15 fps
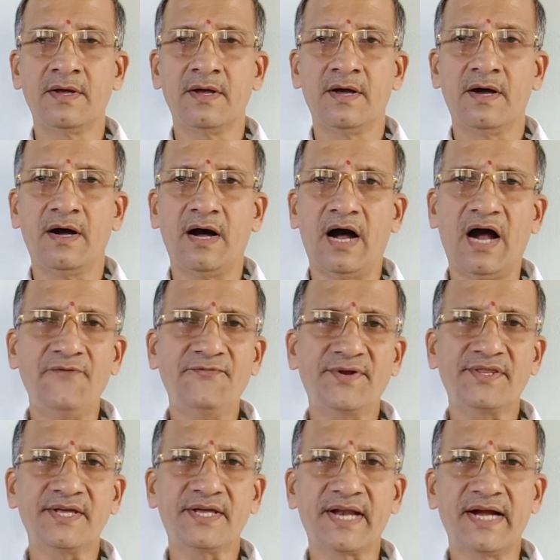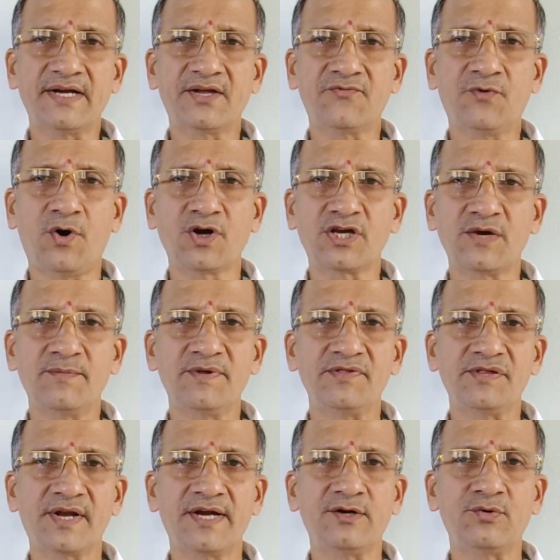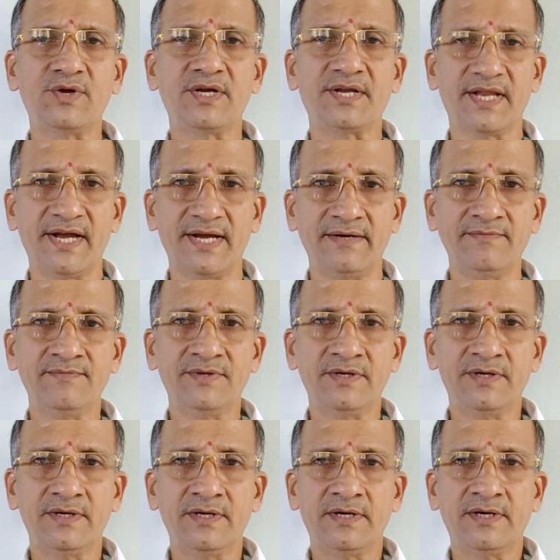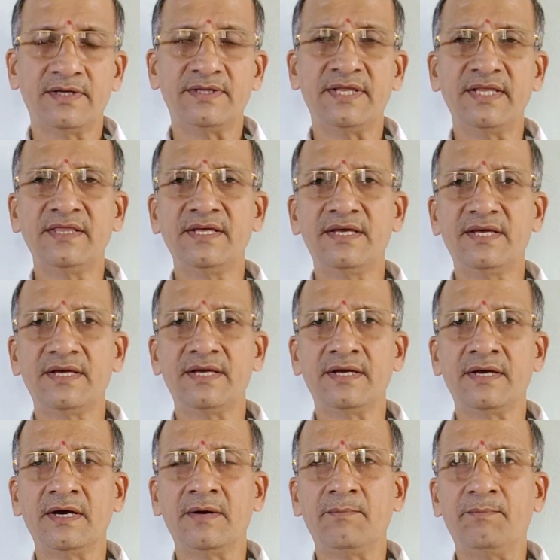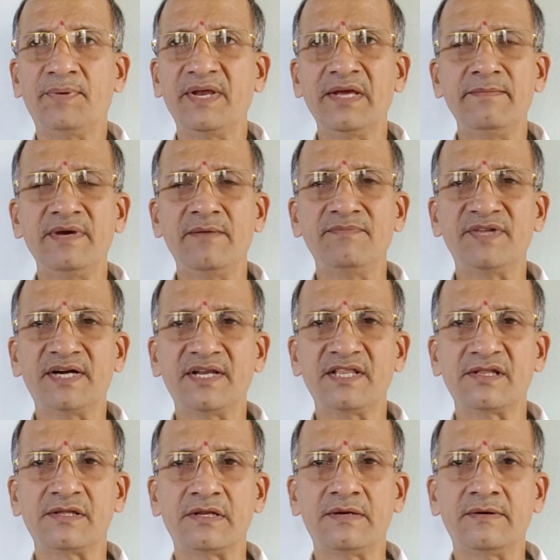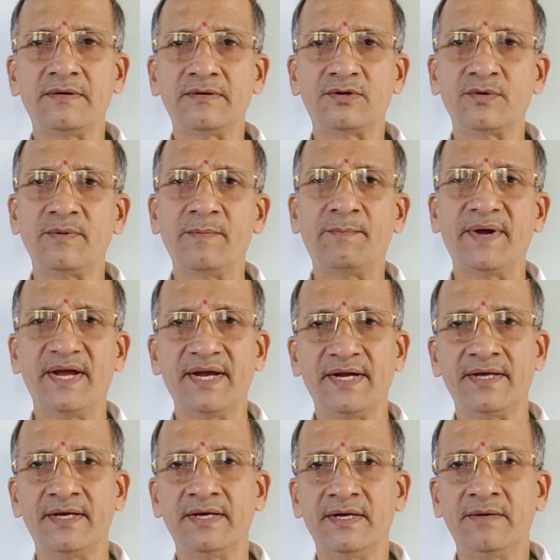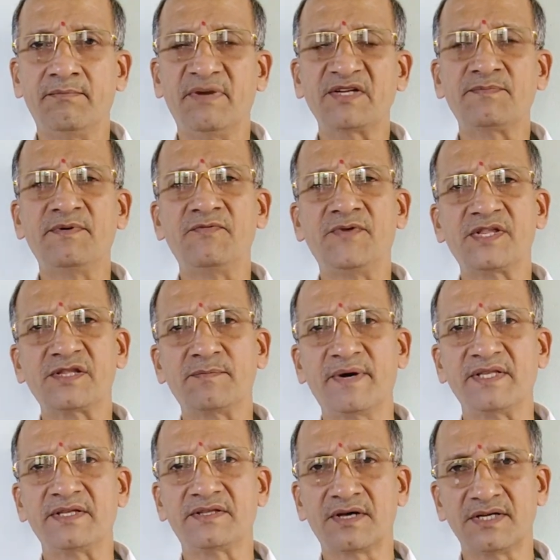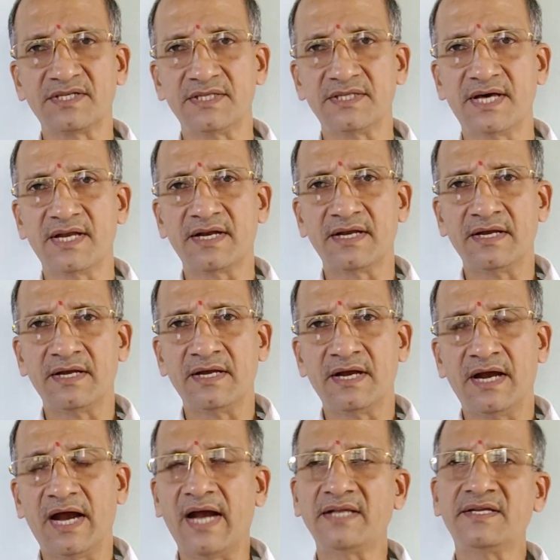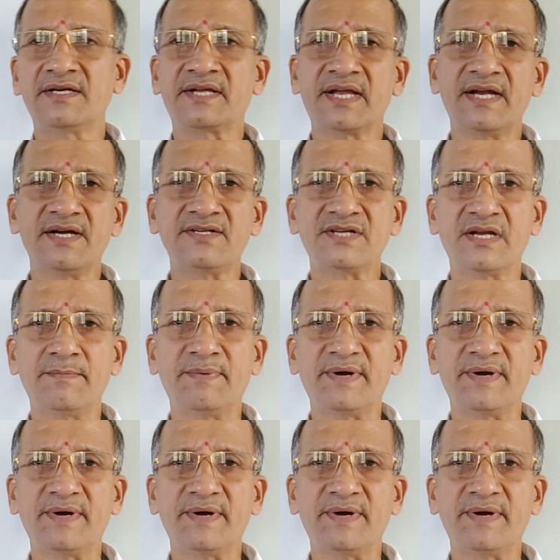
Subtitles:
After the grant of occupancy right to a tenant, then the premium that is to be paid must be fixed by the Tahsildar, and the tenant shall pay